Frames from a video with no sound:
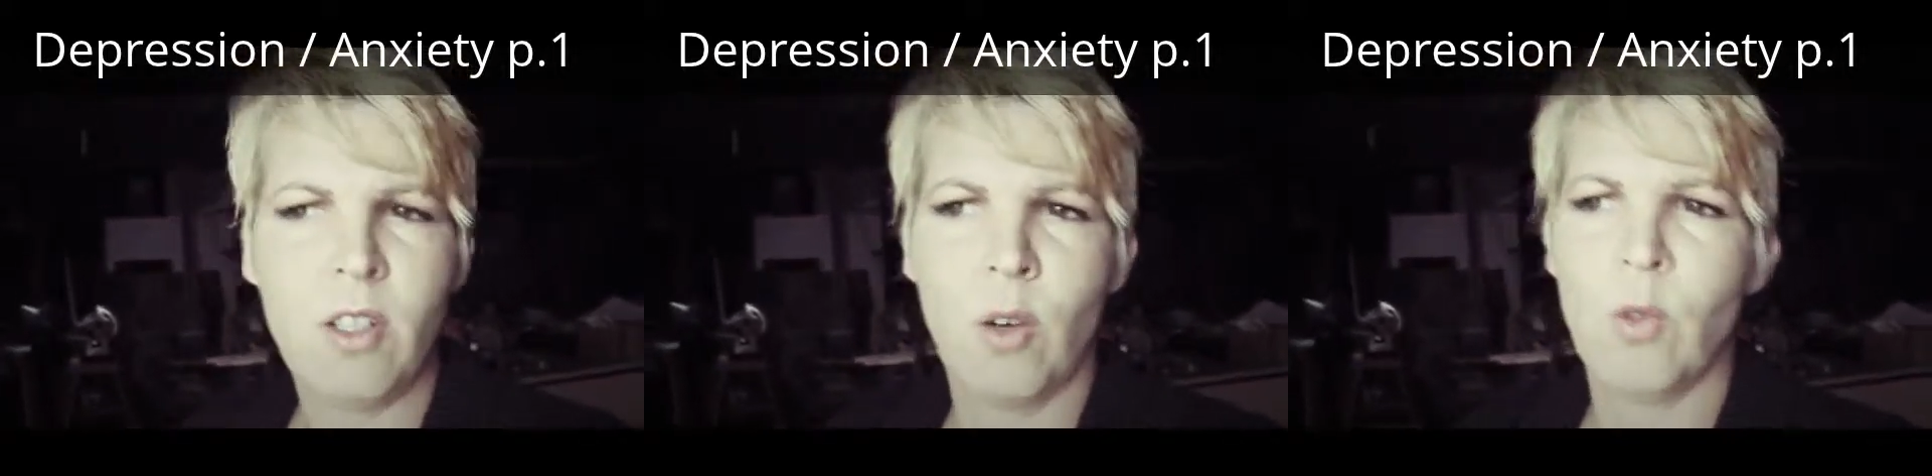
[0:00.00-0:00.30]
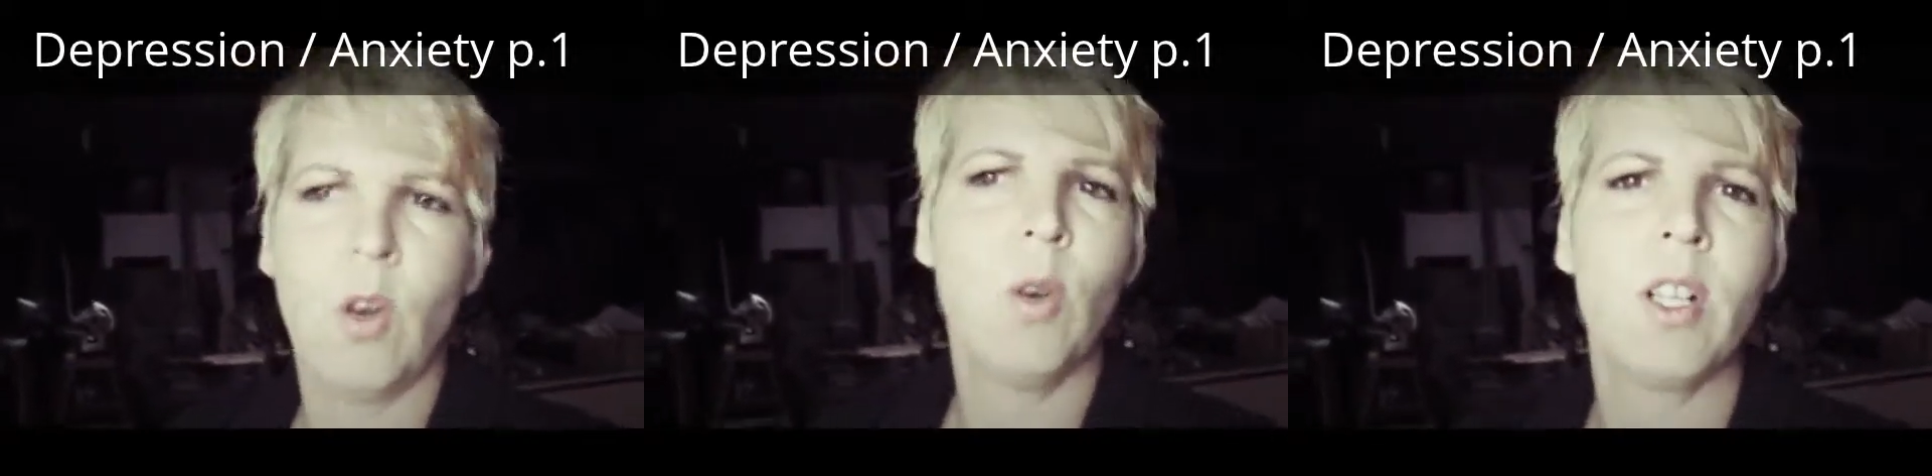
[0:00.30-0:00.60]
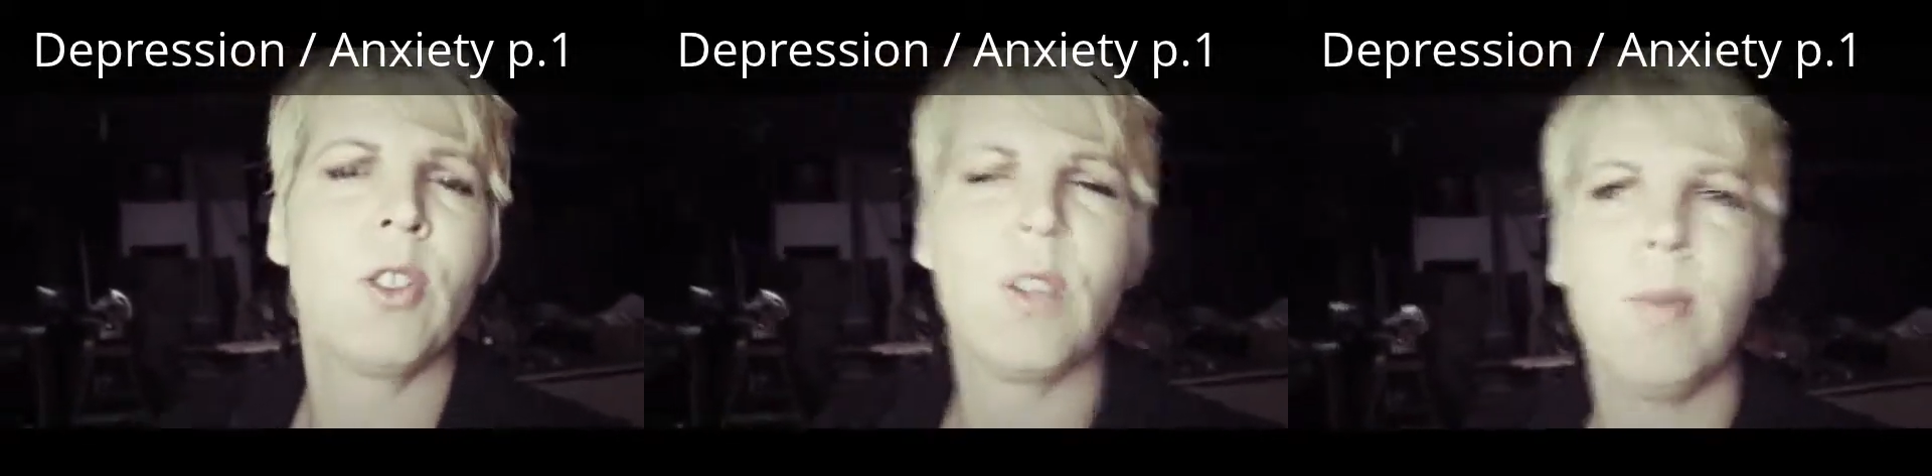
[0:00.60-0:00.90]
don't go
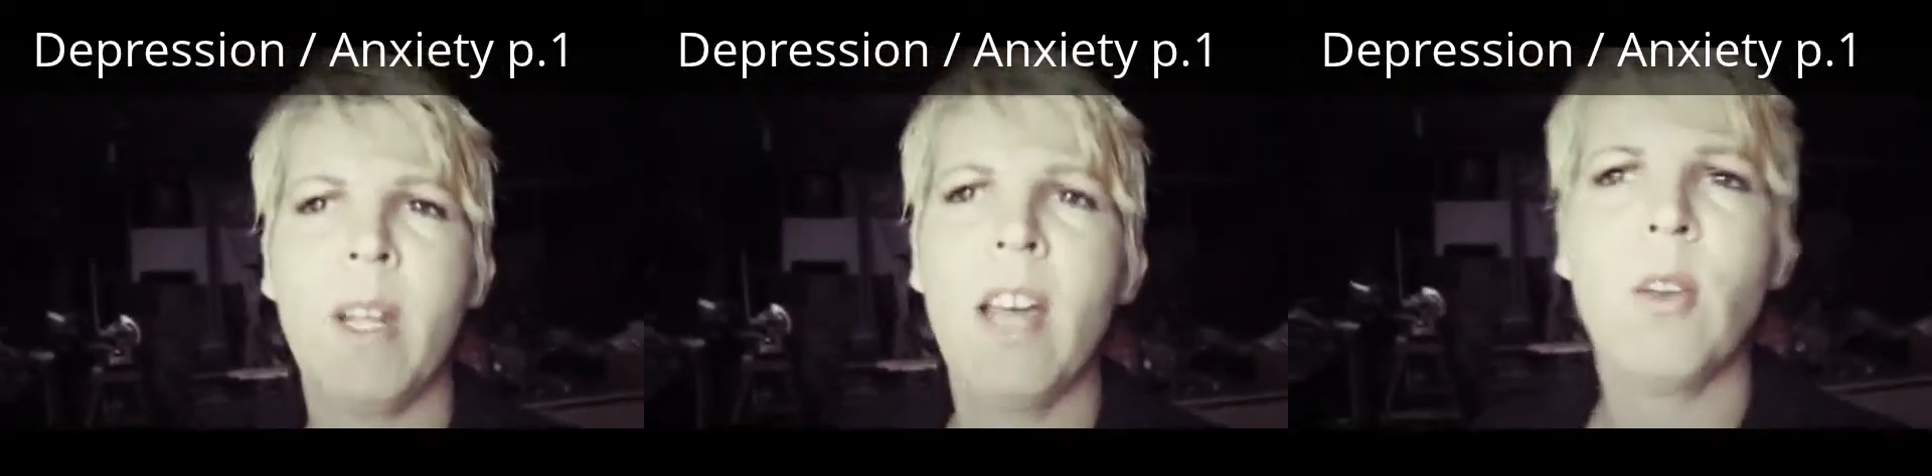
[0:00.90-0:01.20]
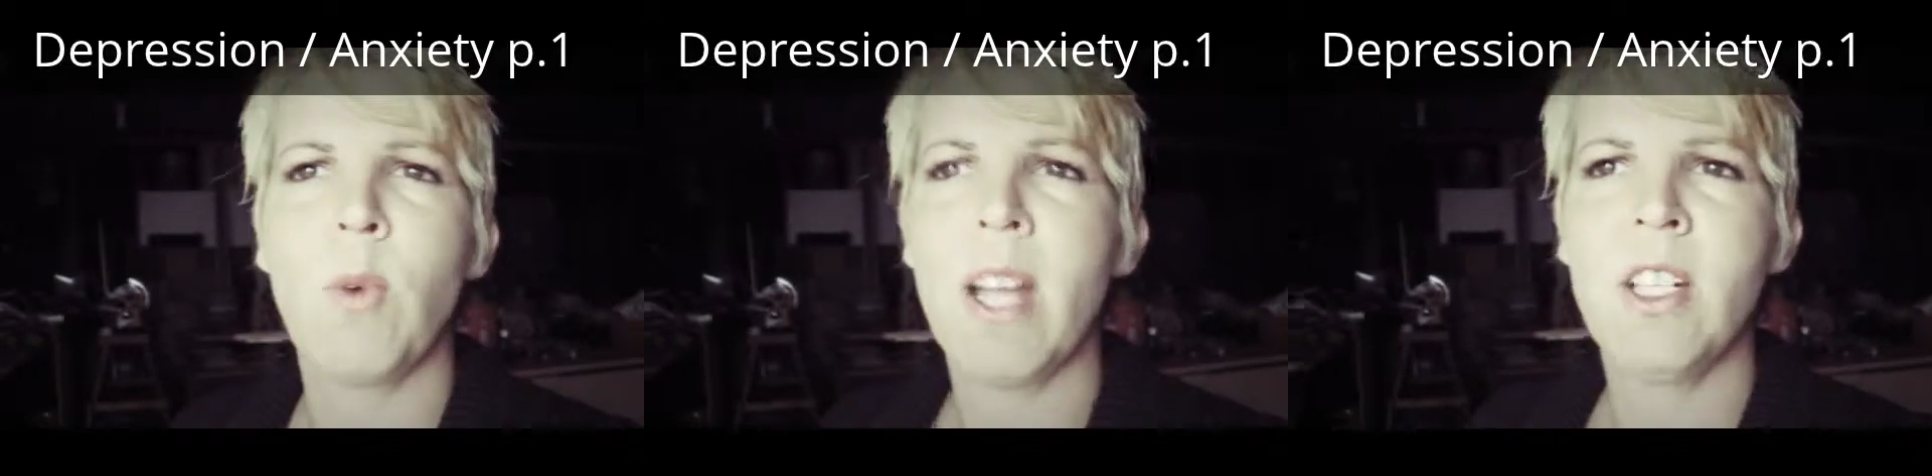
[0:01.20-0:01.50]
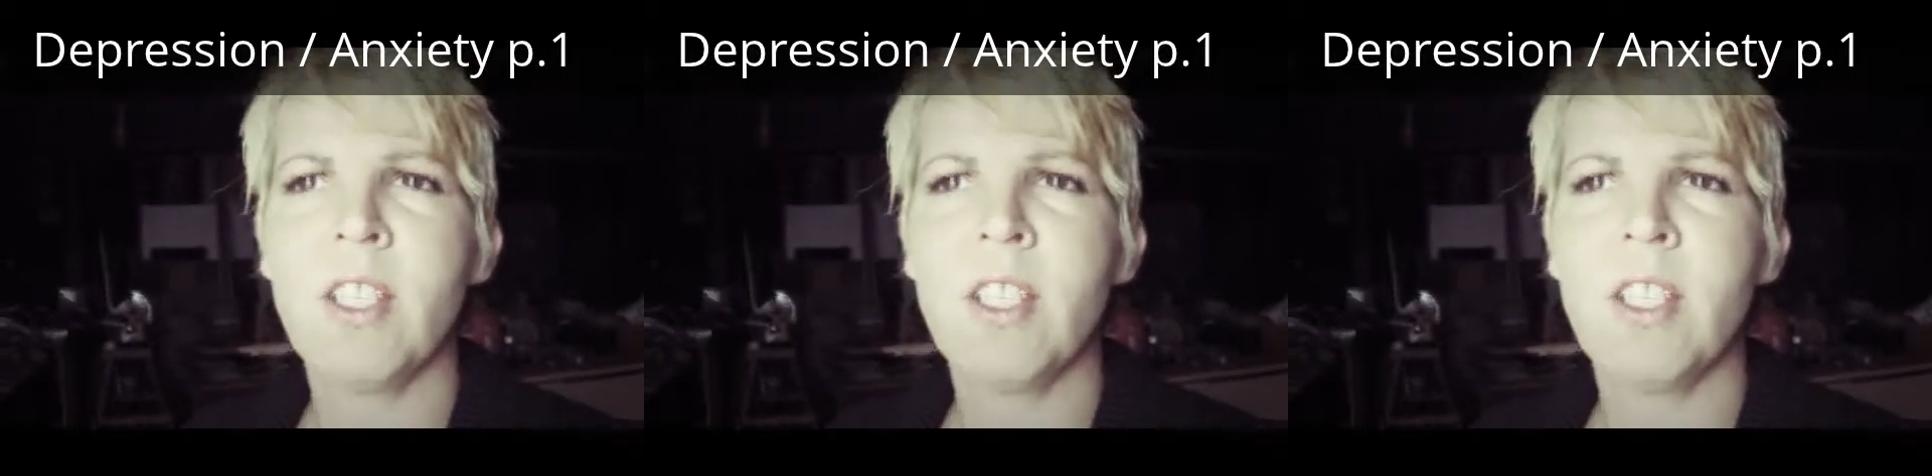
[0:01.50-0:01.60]
extreme the other way,